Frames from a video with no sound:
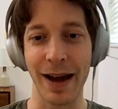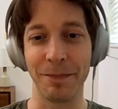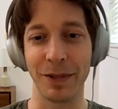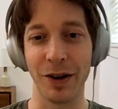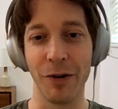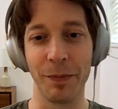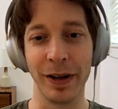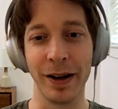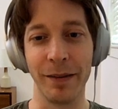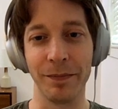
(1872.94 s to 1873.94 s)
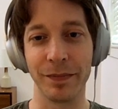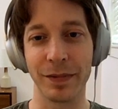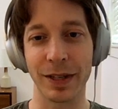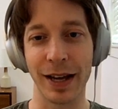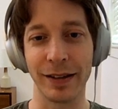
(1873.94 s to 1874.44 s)
app to open up.
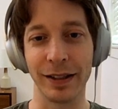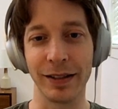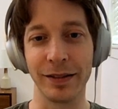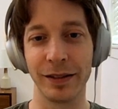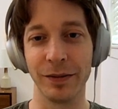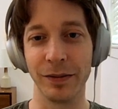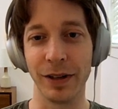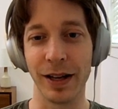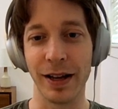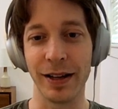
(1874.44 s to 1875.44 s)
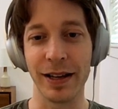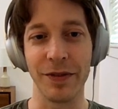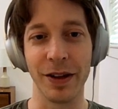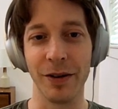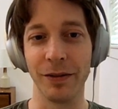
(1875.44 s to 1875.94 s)
Sadly, yeah. Uh,
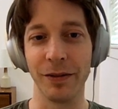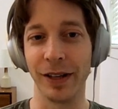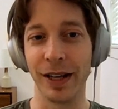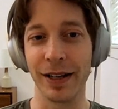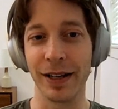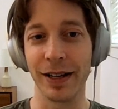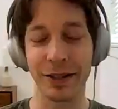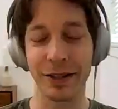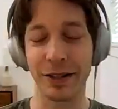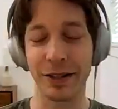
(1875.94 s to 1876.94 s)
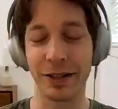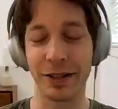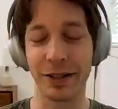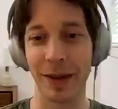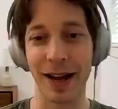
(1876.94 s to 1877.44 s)
even though like I
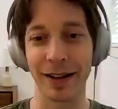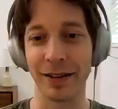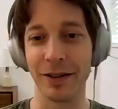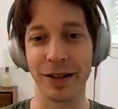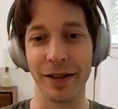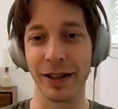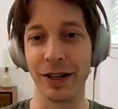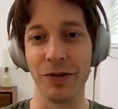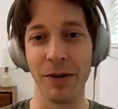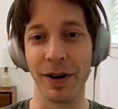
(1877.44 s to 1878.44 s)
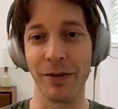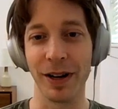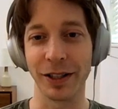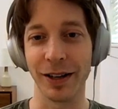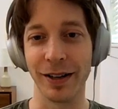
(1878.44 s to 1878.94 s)
check back and there's nothing new I want to
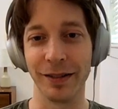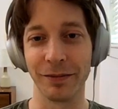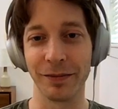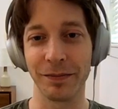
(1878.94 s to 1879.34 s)
watch on it.